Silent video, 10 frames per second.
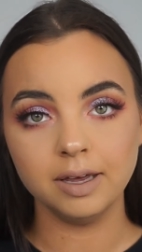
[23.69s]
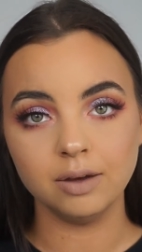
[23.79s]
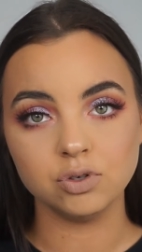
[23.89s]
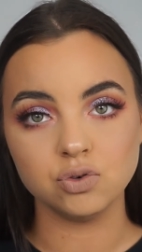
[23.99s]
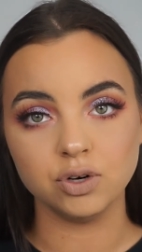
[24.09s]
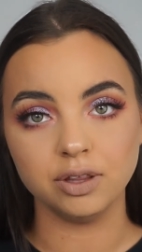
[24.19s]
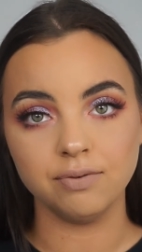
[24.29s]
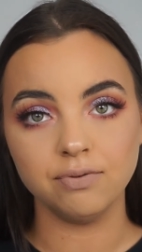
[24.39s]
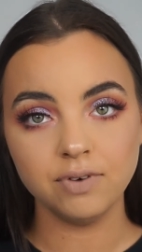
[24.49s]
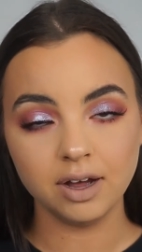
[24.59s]
It was really
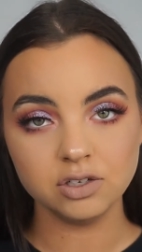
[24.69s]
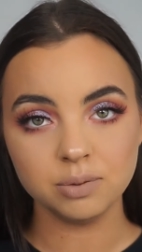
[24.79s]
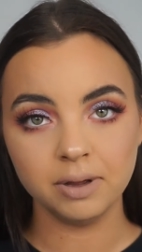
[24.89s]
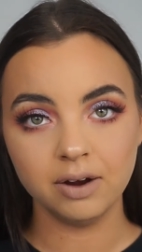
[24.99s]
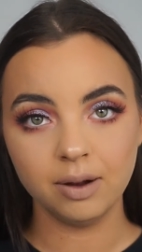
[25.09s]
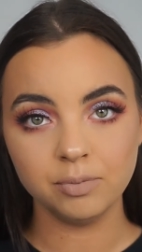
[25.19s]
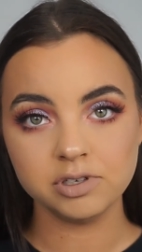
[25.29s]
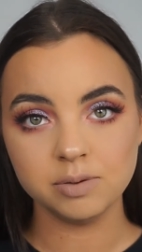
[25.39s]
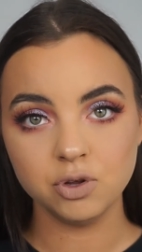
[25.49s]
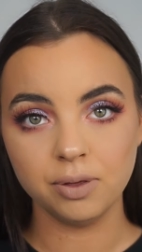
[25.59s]
fun to play around with
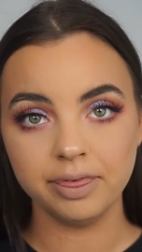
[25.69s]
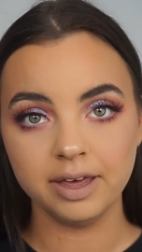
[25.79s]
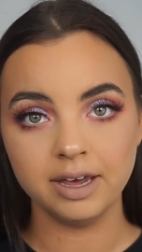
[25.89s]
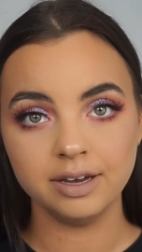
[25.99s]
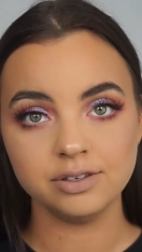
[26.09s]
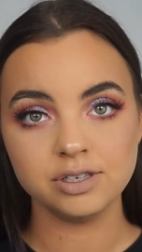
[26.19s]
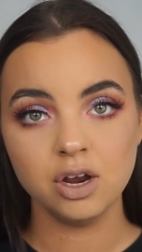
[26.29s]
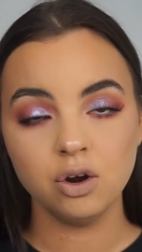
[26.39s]
some new things,